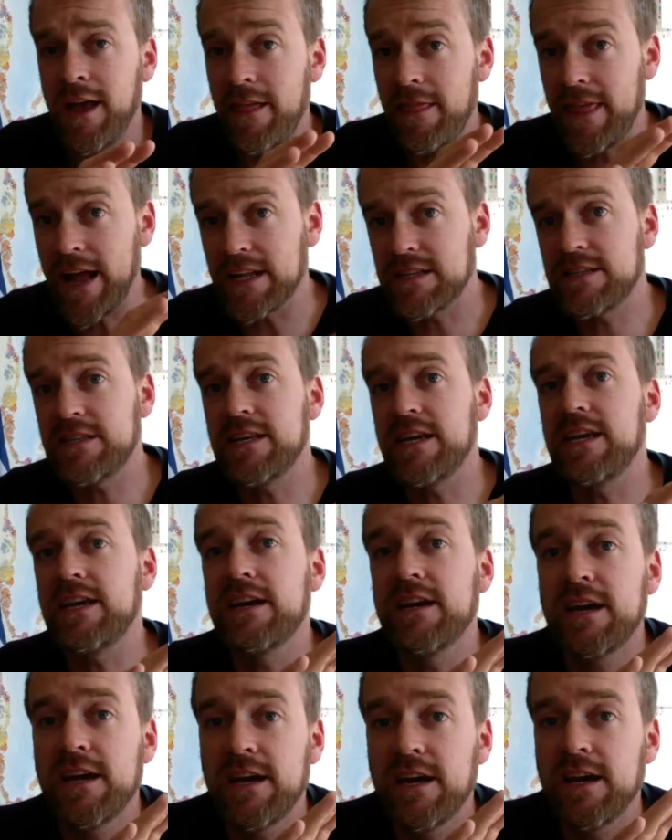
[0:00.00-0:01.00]
That's
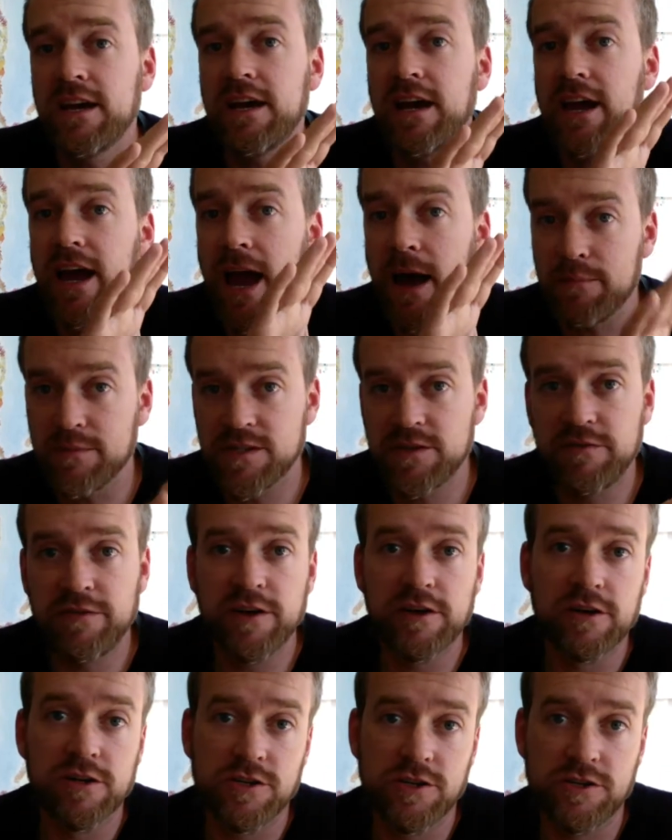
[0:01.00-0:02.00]
the
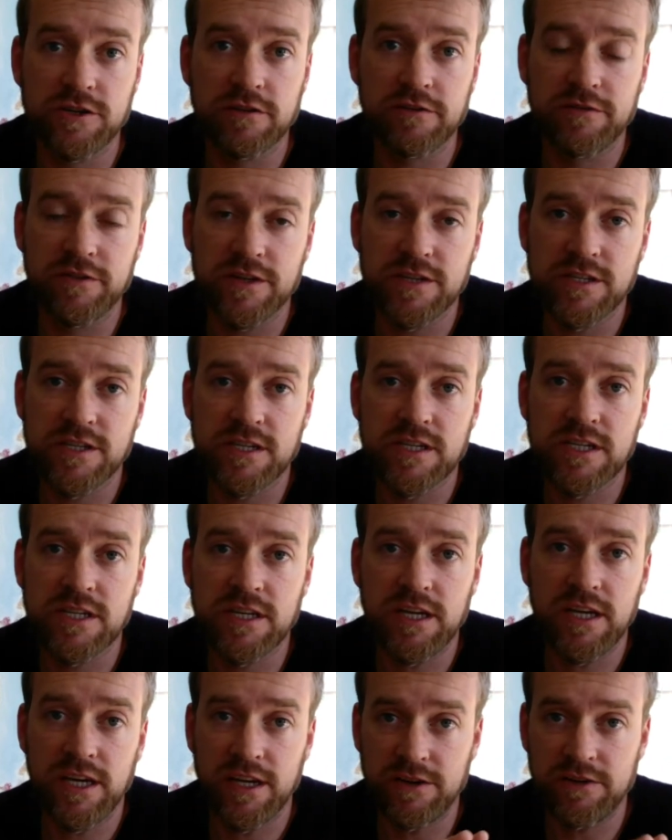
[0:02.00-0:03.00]

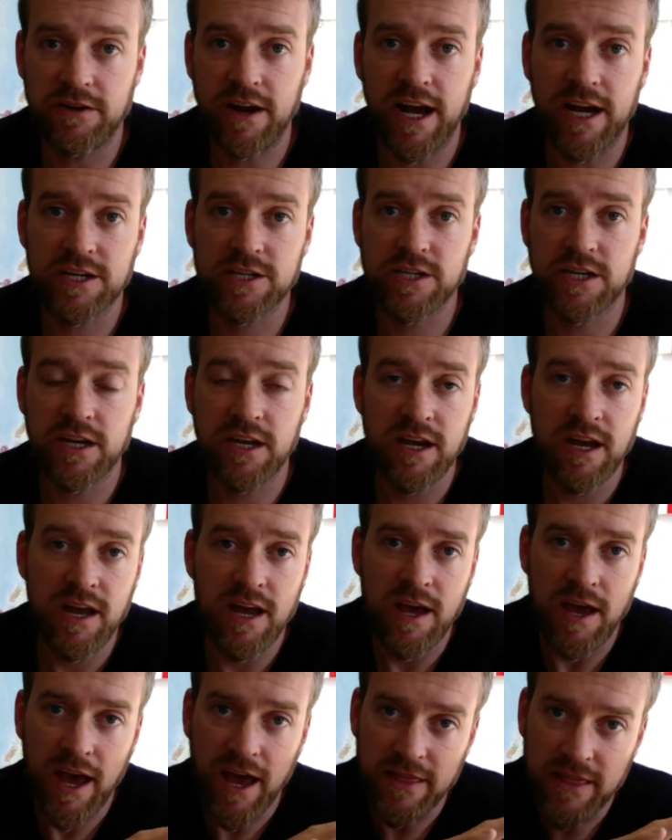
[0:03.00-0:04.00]
atmosphere-surface interaction.
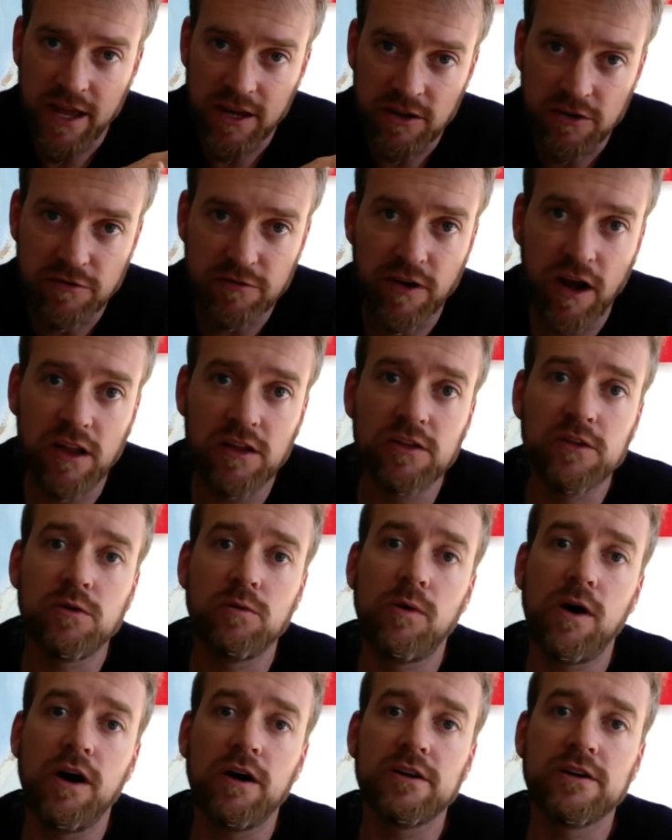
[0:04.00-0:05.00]
And then you follow the
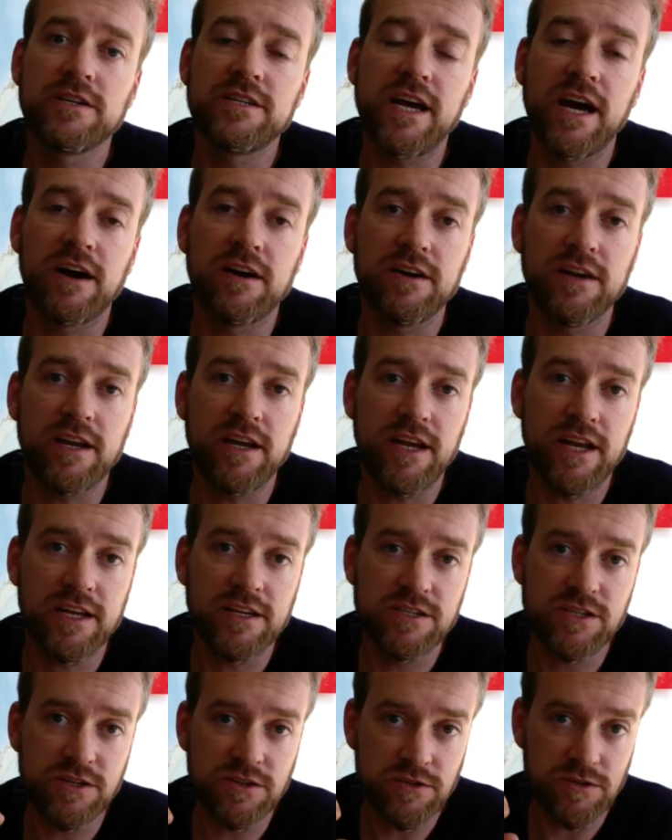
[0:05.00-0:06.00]
water down
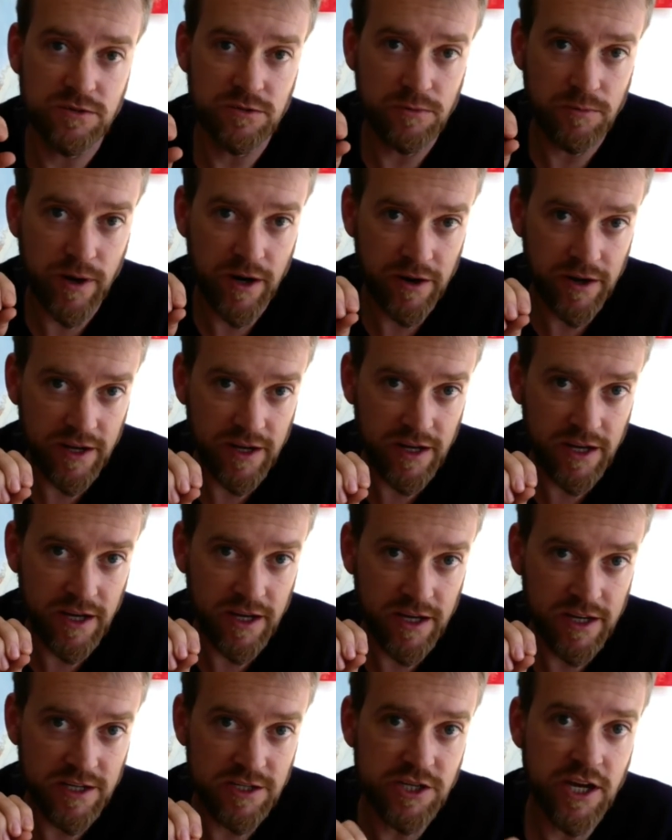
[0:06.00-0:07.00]
into where it
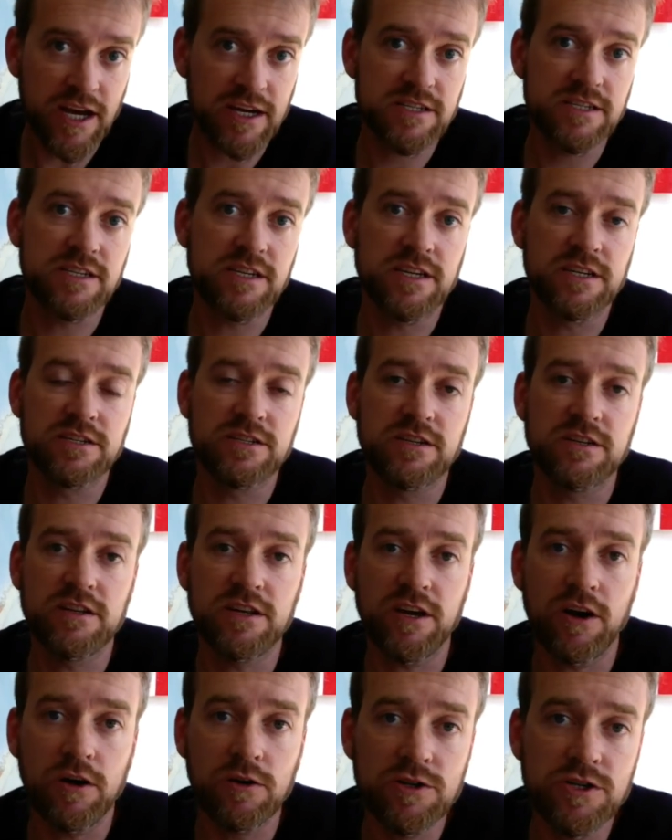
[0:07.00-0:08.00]
ejects into
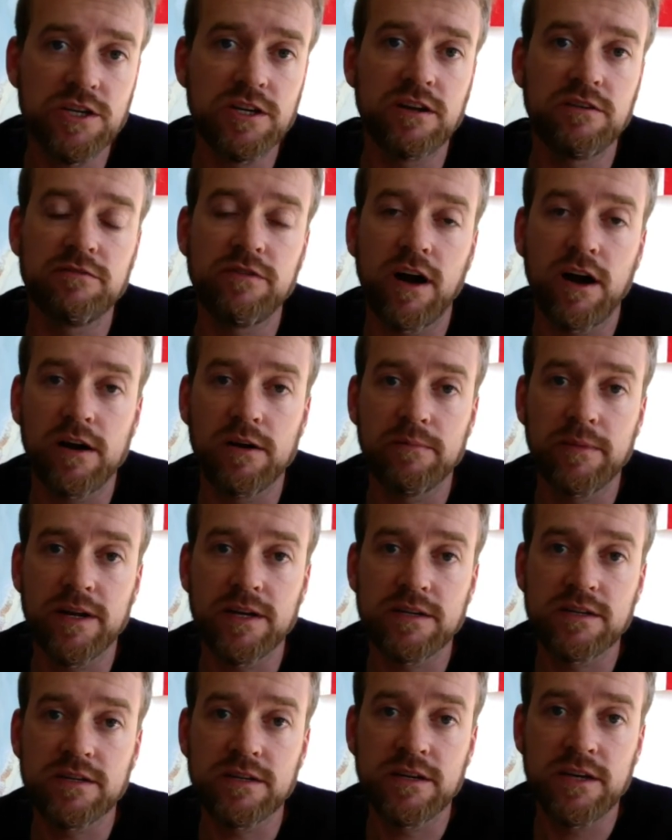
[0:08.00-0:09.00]
the ocean
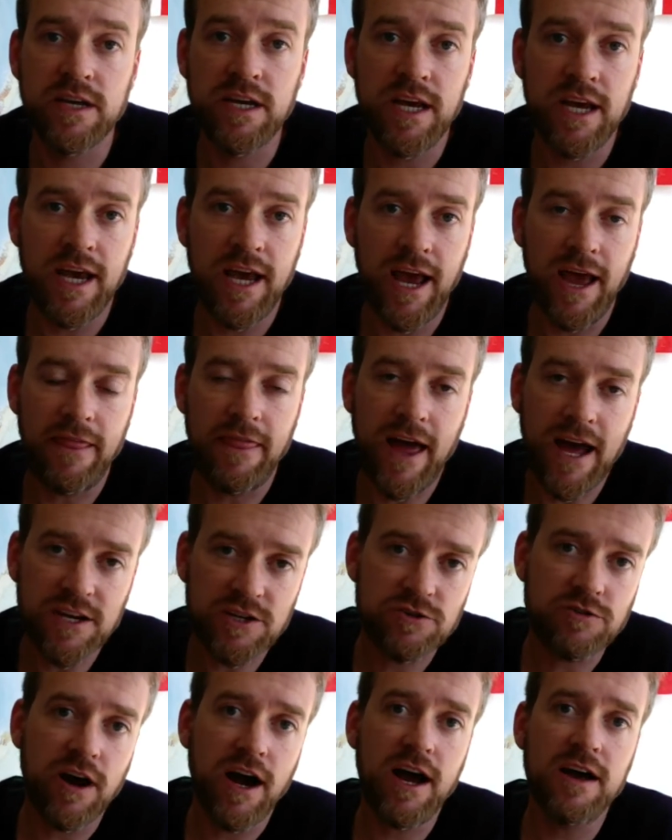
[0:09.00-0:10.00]
environment, and
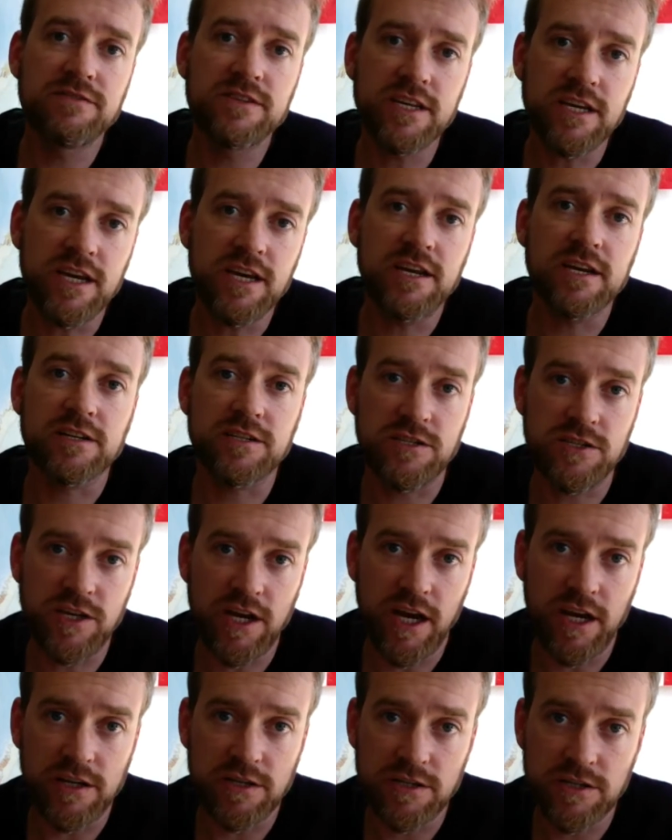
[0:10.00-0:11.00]
that drives a heat
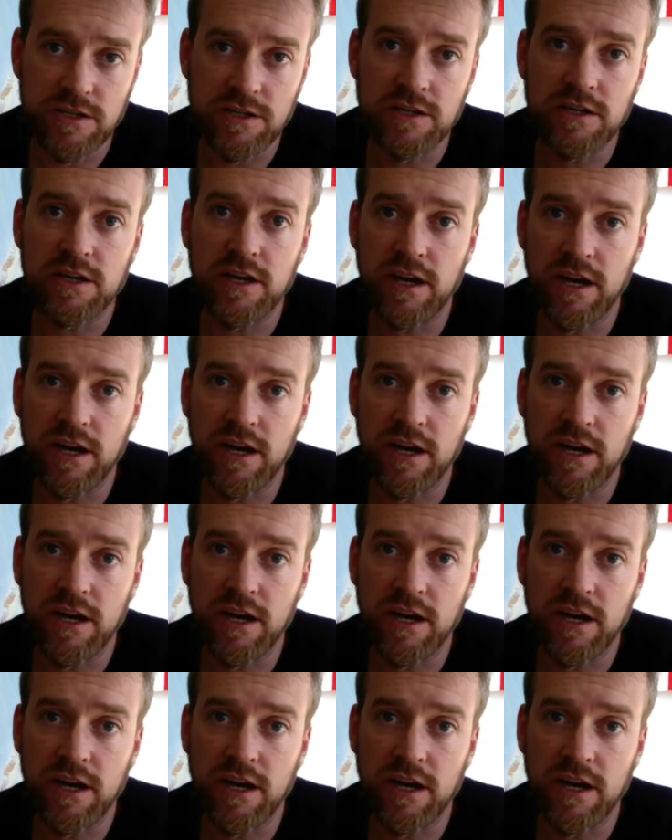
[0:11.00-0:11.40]
exchange